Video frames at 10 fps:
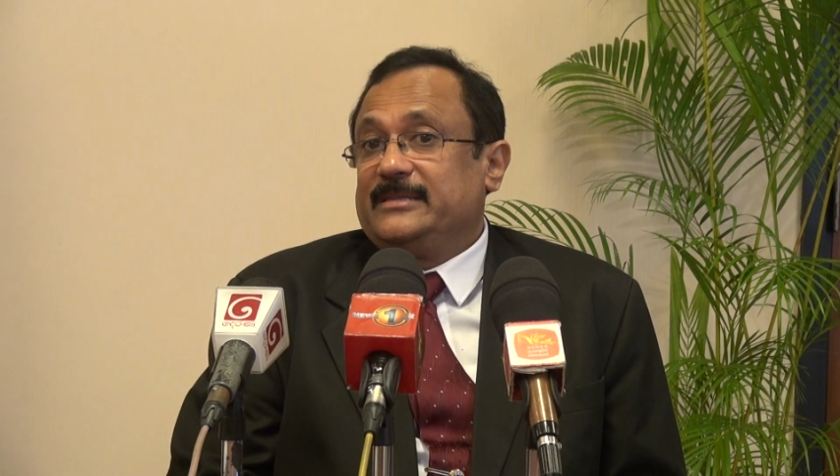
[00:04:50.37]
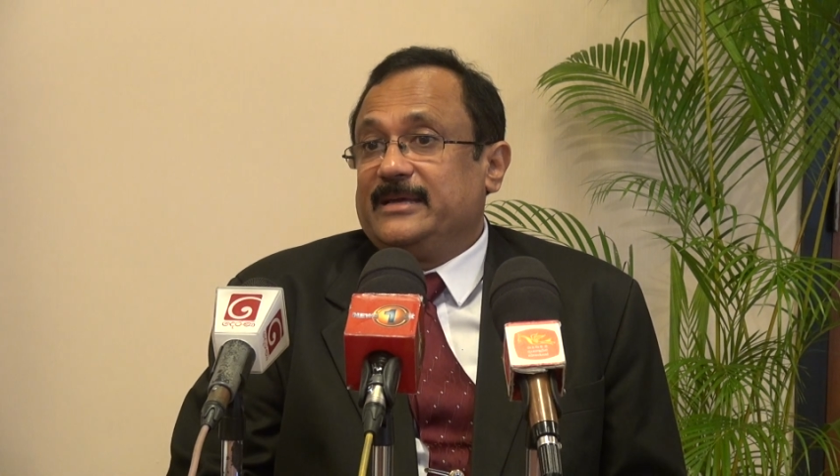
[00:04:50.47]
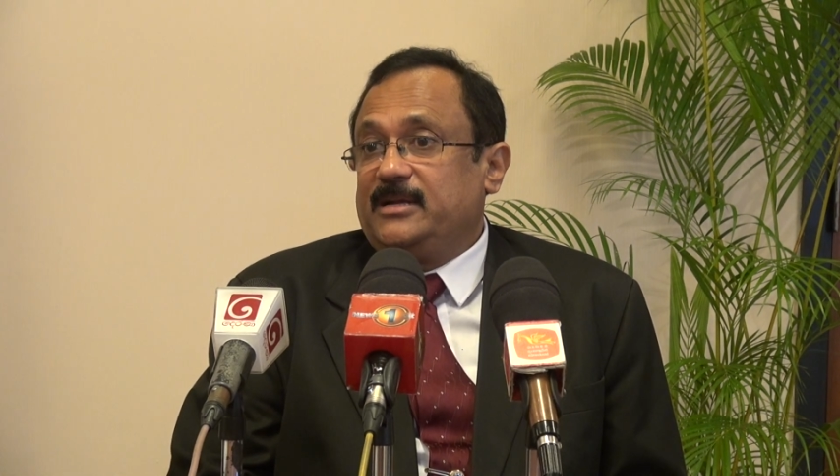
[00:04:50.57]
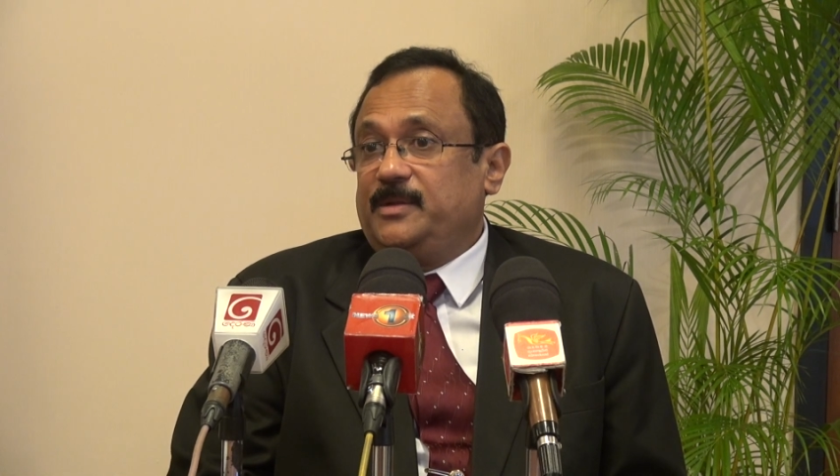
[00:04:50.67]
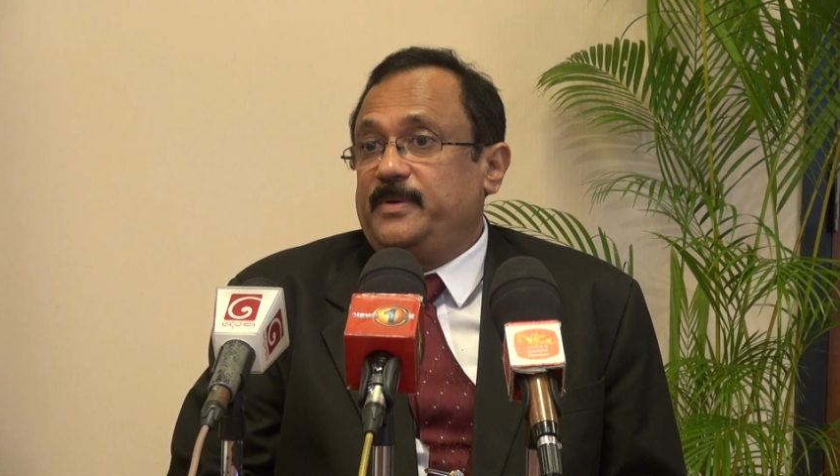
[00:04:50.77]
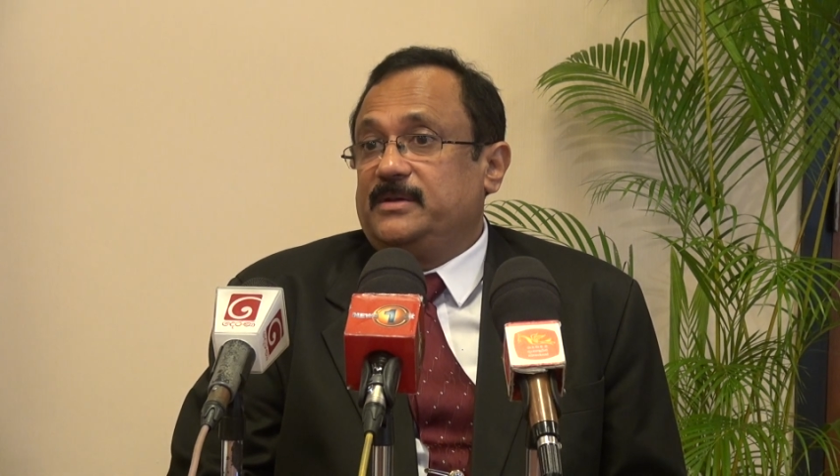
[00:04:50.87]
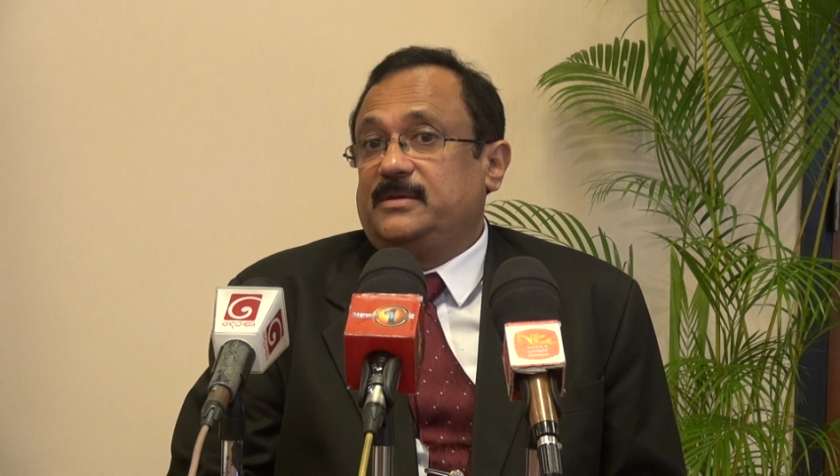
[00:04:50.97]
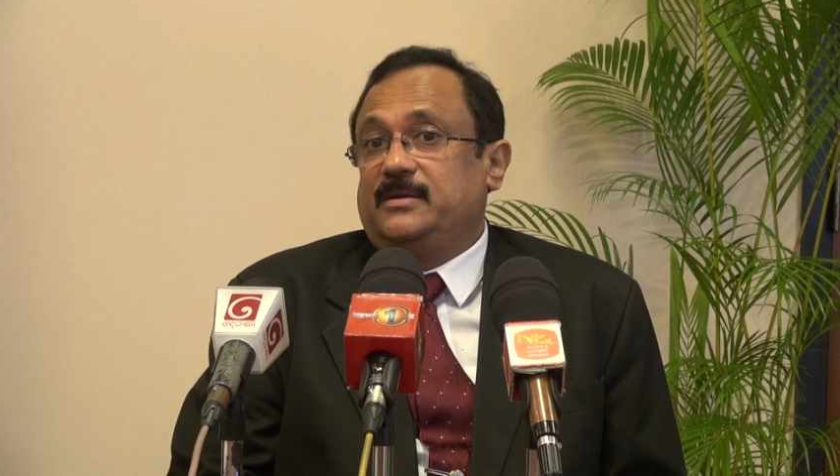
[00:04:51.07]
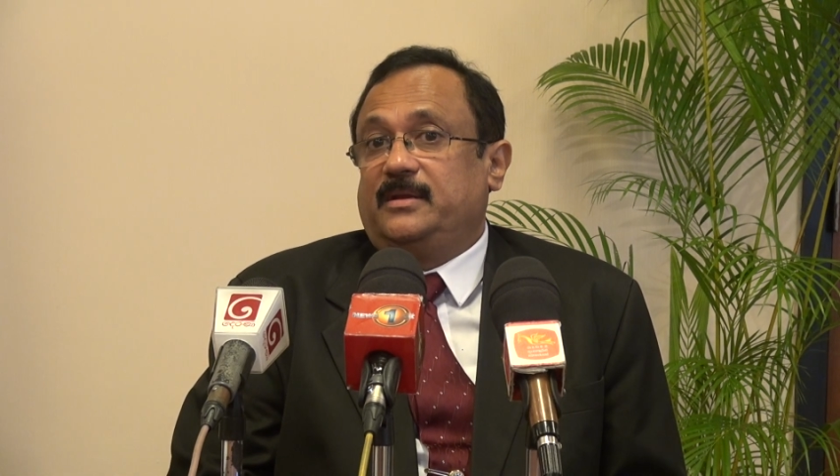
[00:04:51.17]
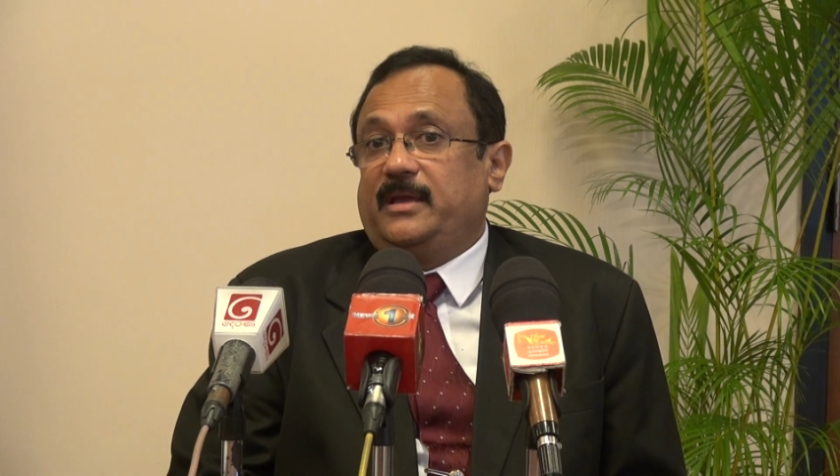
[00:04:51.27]

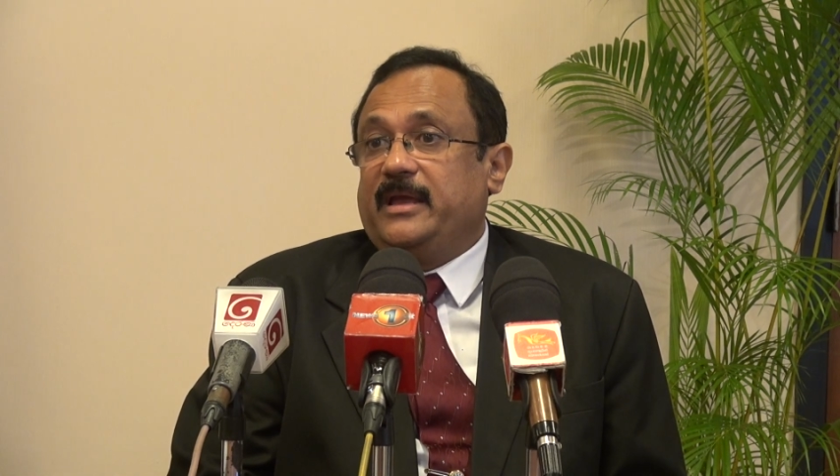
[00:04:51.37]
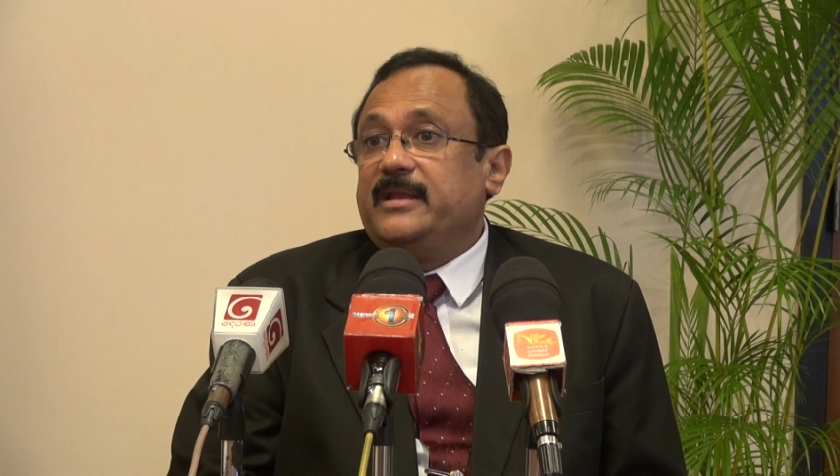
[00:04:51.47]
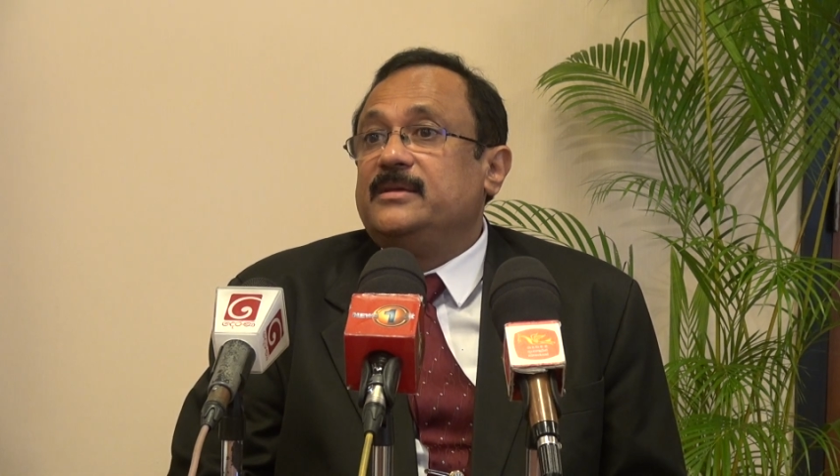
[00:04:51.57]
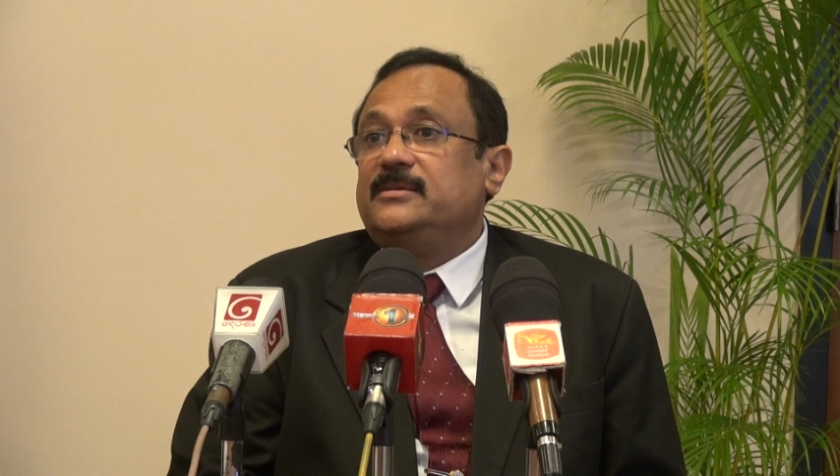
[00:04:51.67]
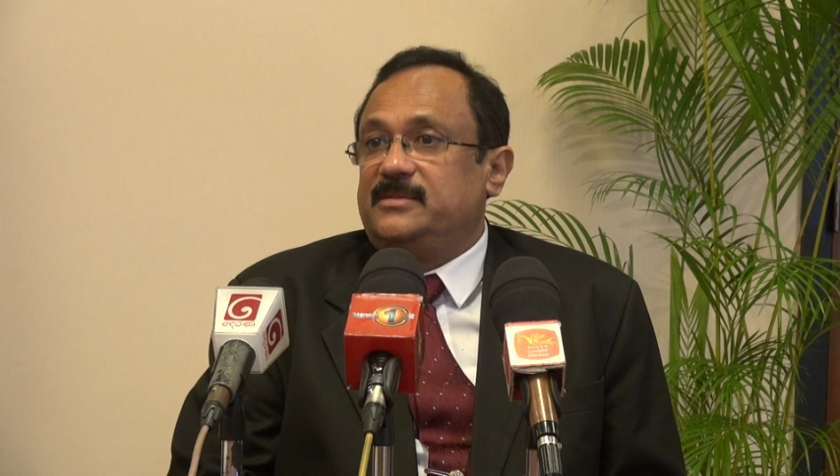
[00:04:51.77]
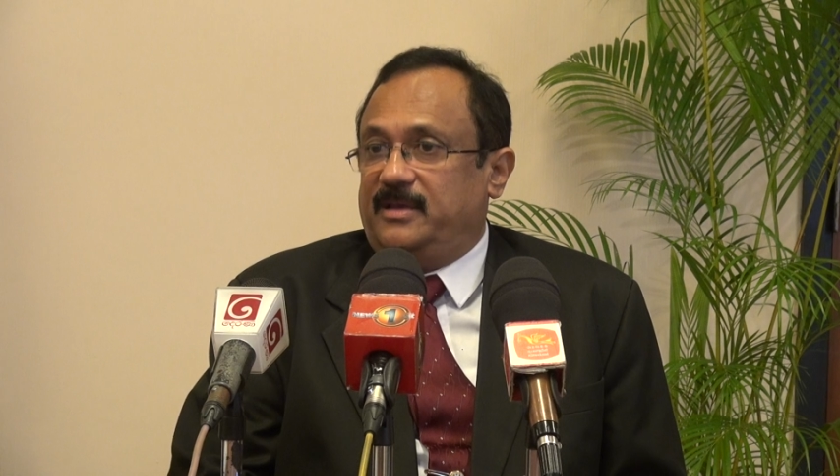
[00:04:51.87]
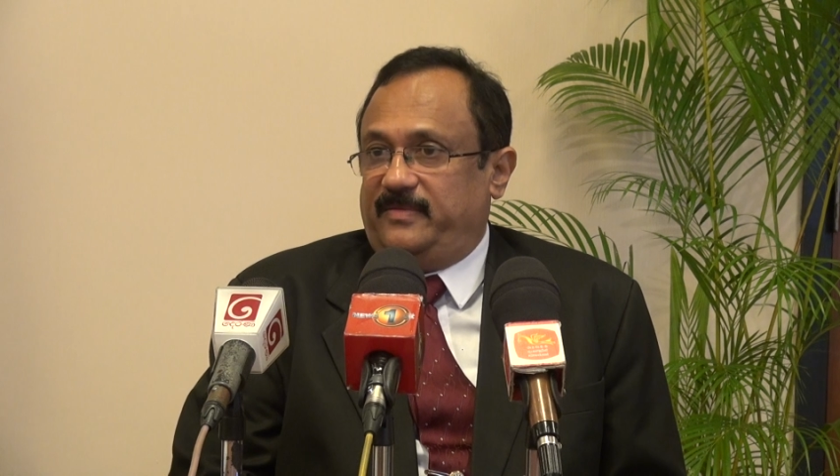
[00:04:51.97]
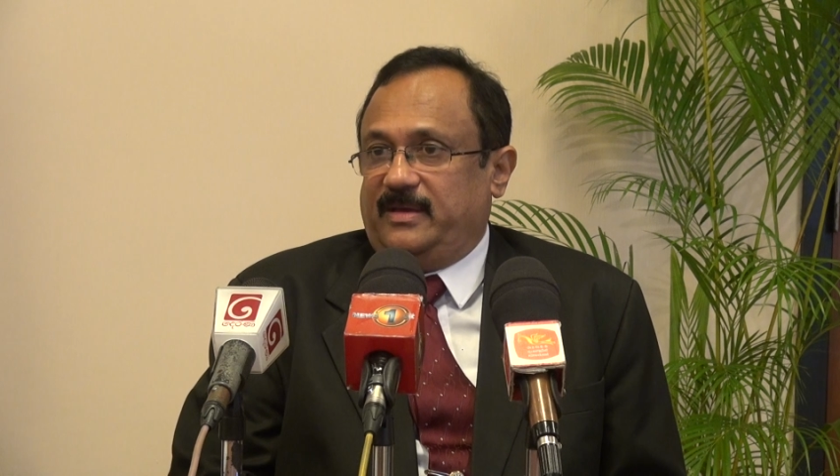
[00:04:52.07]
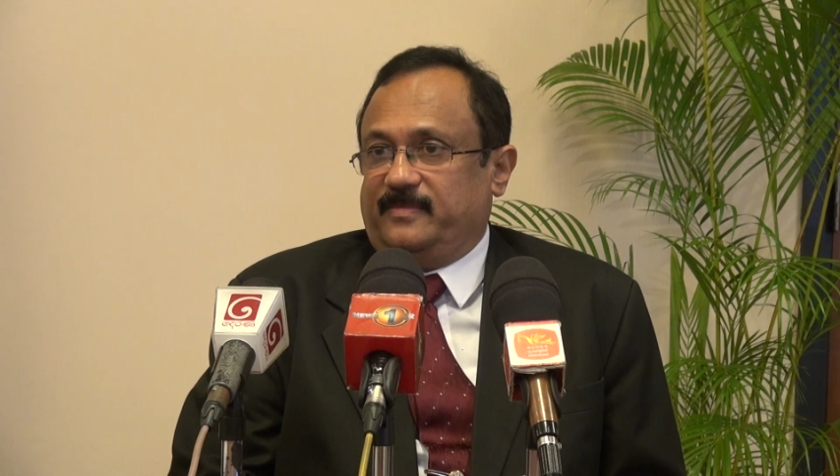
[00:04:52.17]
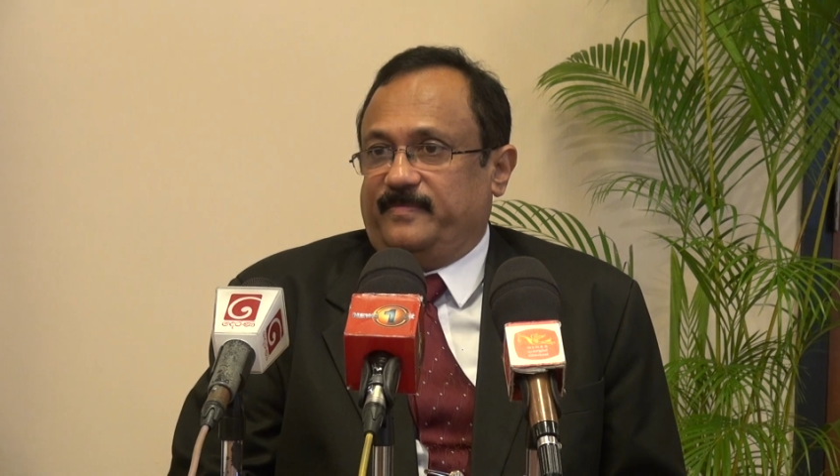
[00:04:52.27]
30% energy
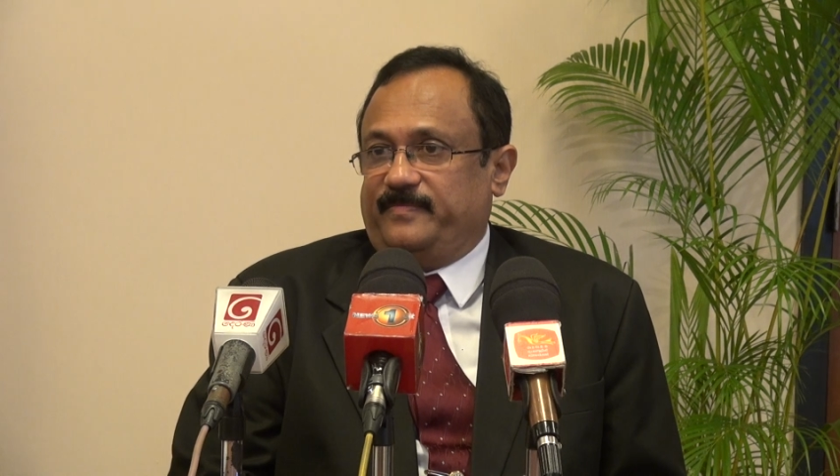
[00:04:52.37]
saving